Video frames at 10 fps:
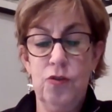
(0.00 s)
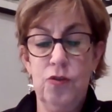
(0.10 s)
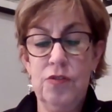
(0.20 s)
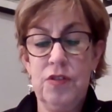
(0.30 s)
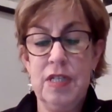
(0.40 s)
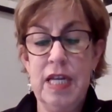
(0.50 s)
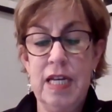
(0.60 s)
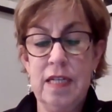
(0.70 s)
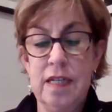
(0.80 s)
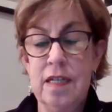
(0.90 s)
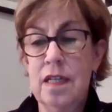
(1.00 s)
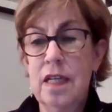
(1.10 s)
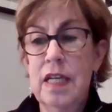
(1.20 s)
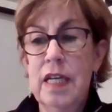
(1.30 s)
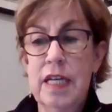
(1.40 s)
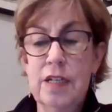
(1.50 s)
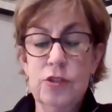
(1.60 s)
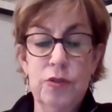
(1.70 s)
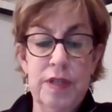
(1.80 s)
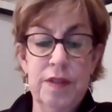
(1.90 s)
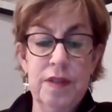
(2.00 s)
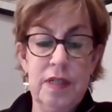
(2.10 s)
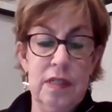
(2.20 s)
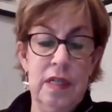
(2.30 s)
across Connecticut, including the